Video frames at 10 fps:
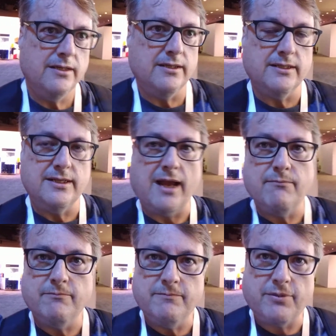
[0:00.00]
uh, had
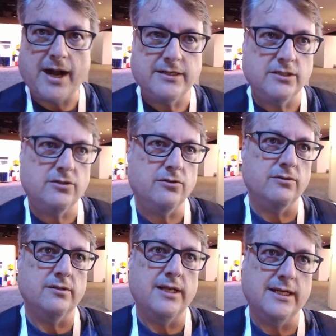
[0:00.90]

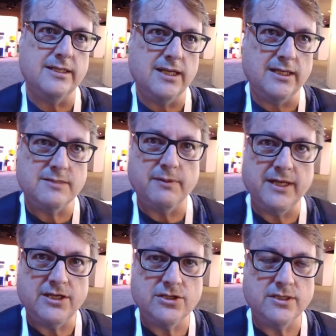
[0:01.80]
practical ex
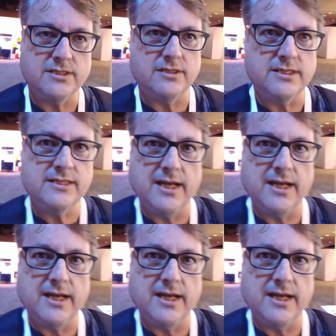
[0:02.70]
explanations and,